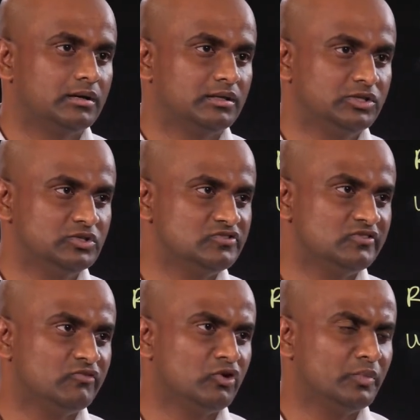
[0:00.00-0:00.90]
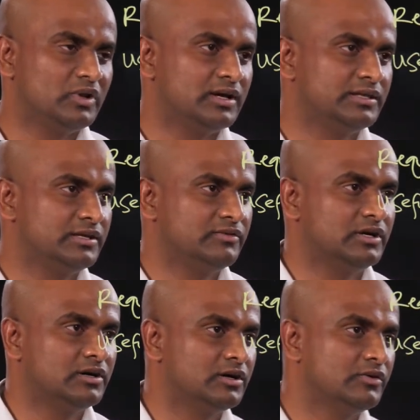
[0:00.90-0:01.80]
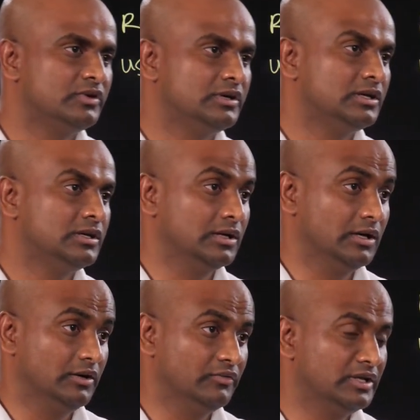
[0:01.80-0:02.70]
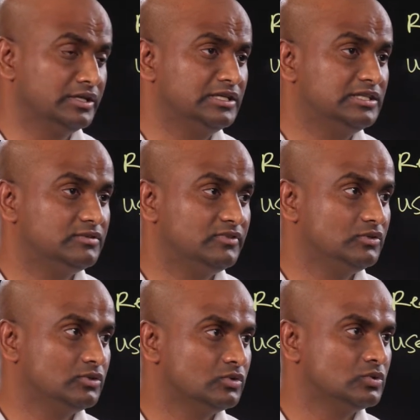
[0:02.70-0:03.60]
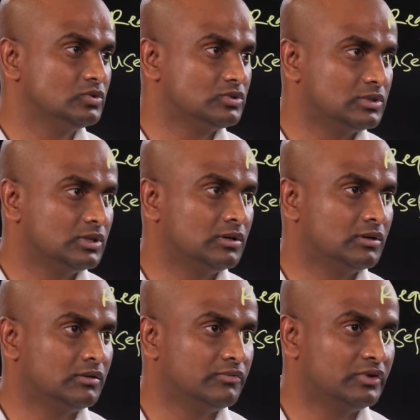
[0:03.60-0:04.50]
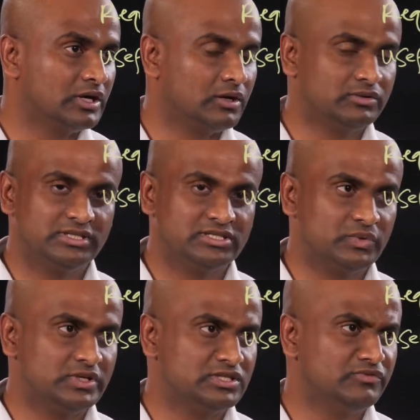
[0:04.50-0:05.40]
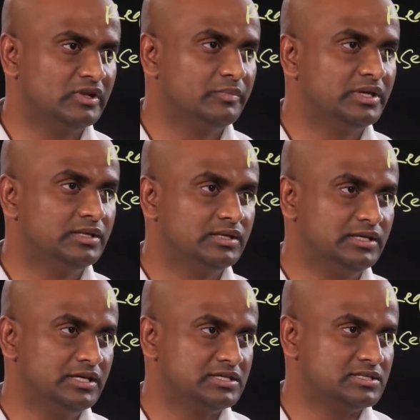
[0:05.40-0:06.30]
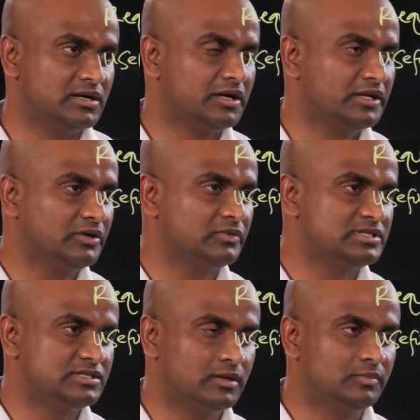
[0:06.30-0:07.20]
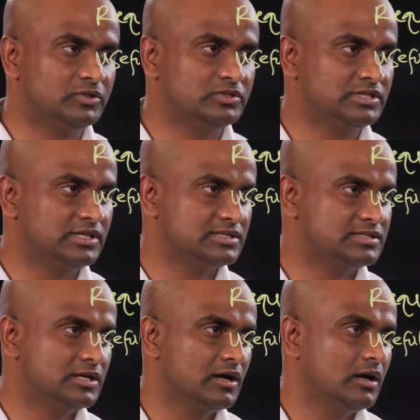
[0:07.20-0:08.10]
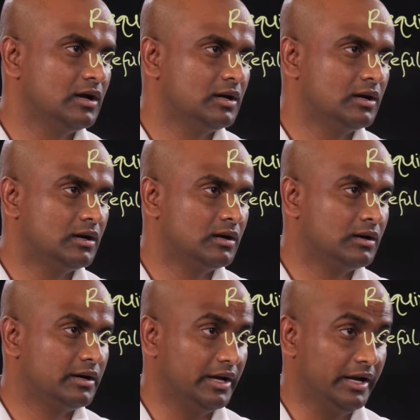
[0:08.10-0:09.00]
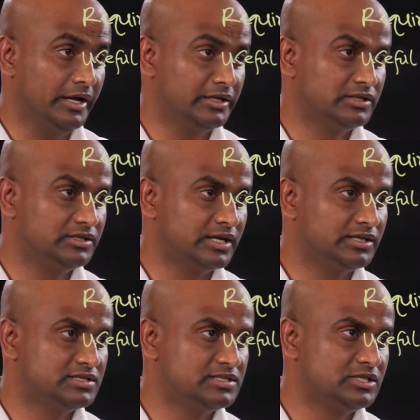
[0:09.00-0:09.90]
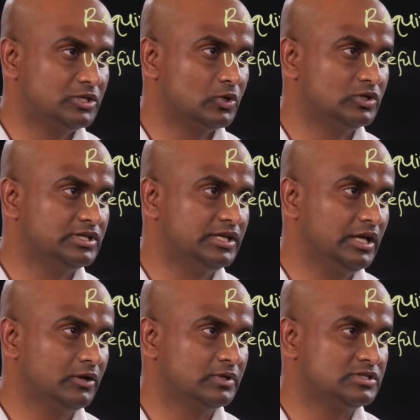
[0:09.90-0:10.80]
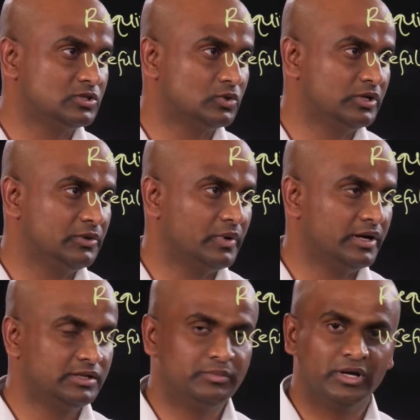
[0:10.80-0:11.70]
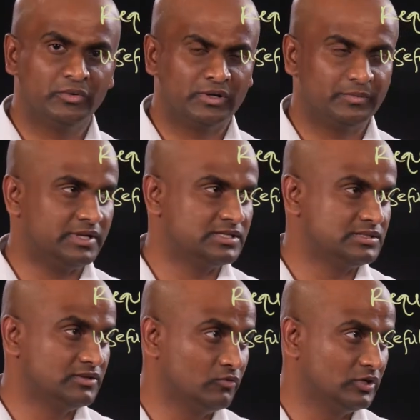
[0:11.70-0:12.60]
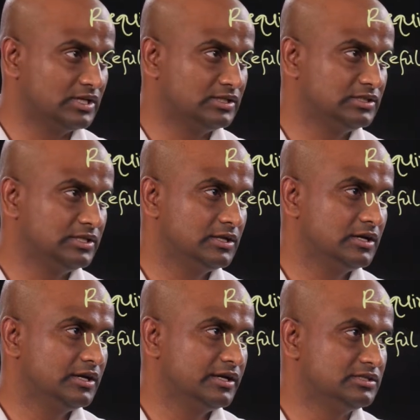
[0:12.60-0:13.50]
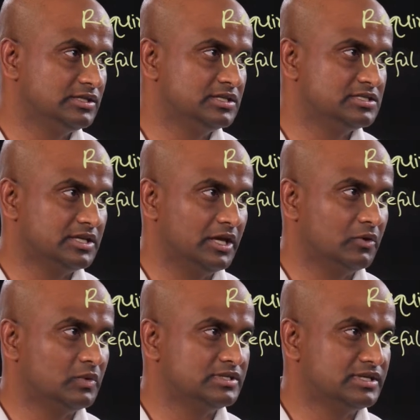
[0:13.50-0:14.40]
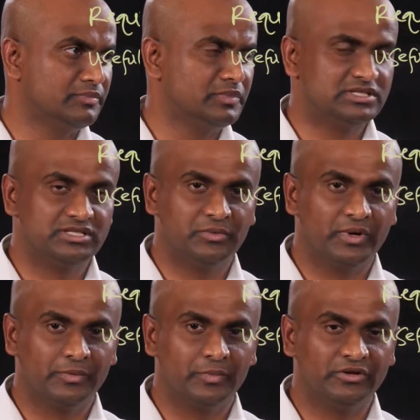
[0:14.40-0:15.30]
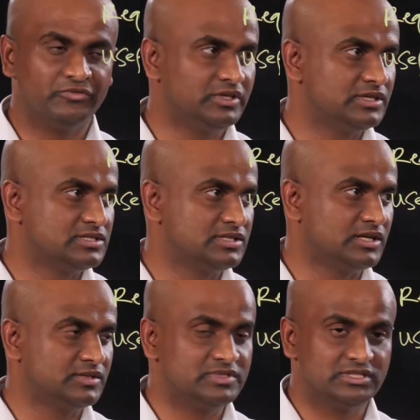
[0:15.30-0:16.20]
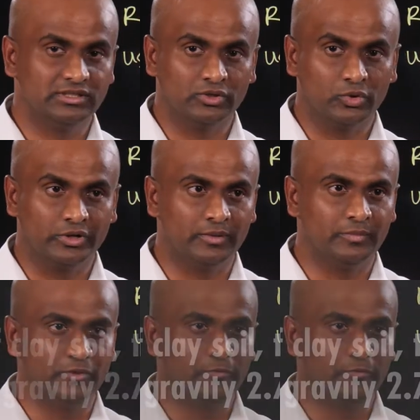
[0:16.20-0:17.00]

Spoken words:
The useful formula that we will need to work out this question will be the ESR equals WGS and dry density rho D equals rho divided by 1 plus water content, GS equals MS divided by VS times rho W.